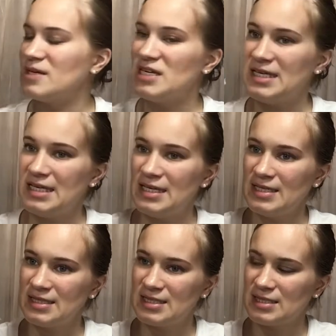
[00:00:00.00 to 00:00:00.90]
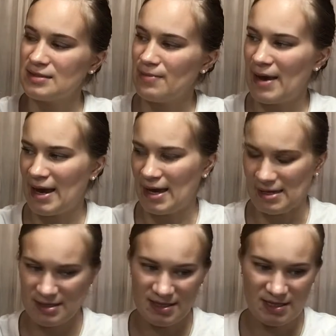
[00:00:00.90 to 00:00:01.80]
heat
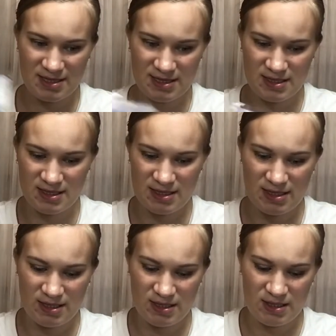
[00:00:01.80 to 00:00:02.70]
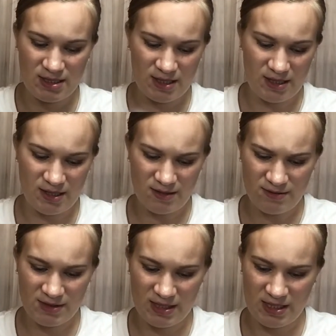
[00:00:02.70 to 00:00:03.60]
pads. I don't
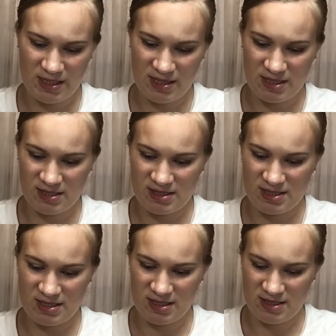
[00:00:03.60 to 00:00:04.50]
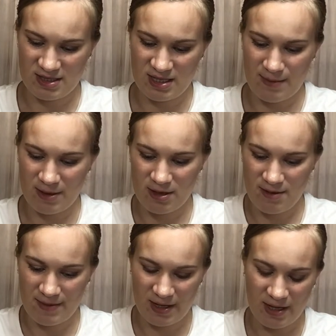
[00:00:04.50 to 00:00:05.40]
really need these in the summer,
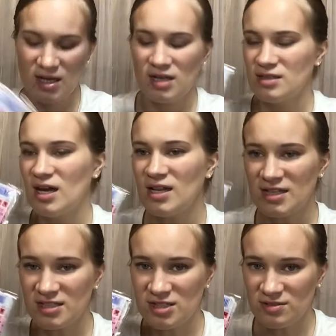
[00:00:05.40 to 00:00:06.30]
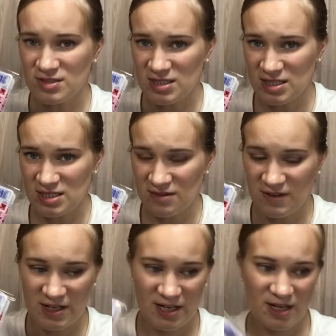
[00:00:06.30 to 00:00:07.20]
but I like to use these if
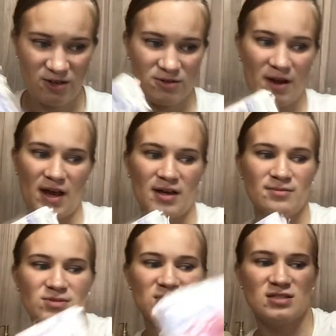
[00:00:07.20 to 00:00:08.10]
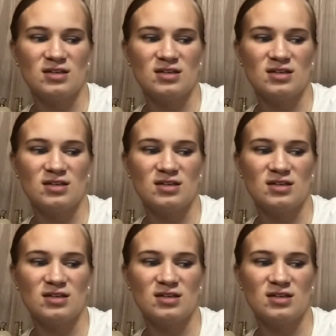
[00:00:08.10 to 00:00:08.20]
I get cramps.